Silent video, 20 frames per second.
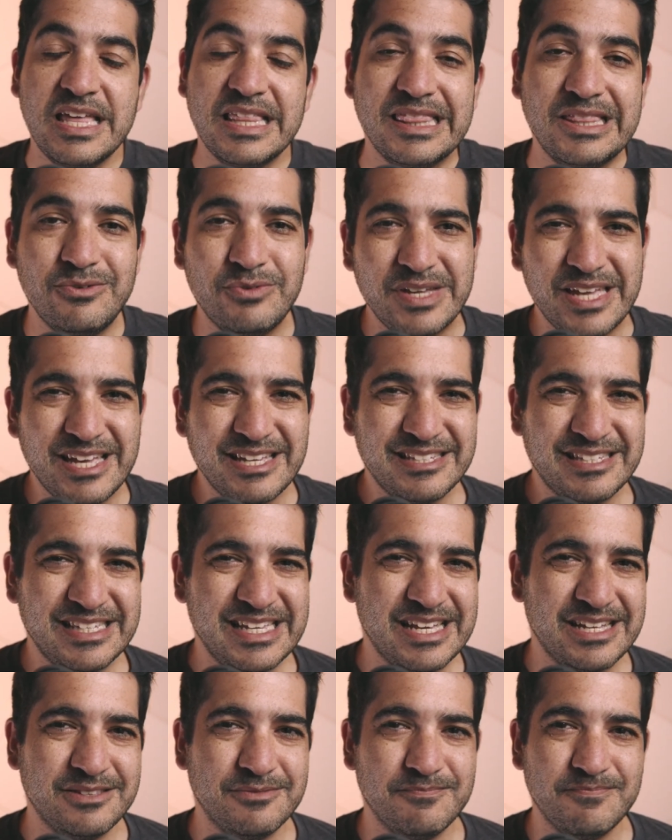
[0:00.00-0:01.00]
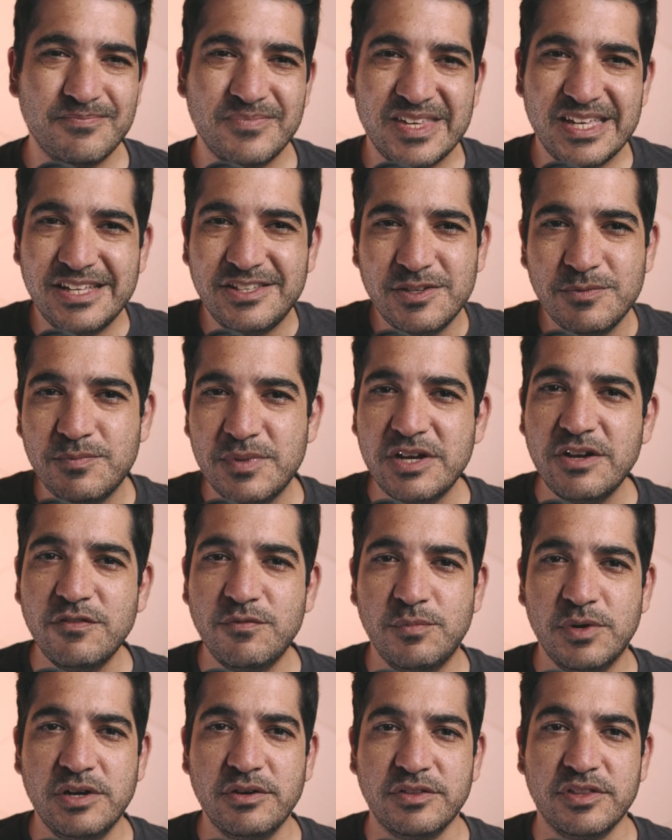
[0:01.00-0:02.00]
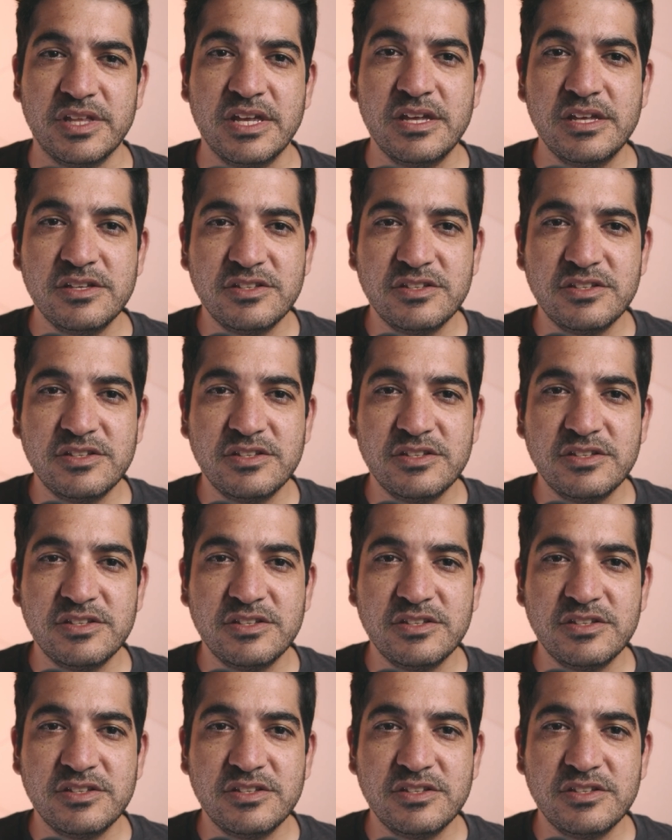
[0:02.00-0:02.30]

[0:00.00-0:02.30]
The way I see it, it's a bit of both.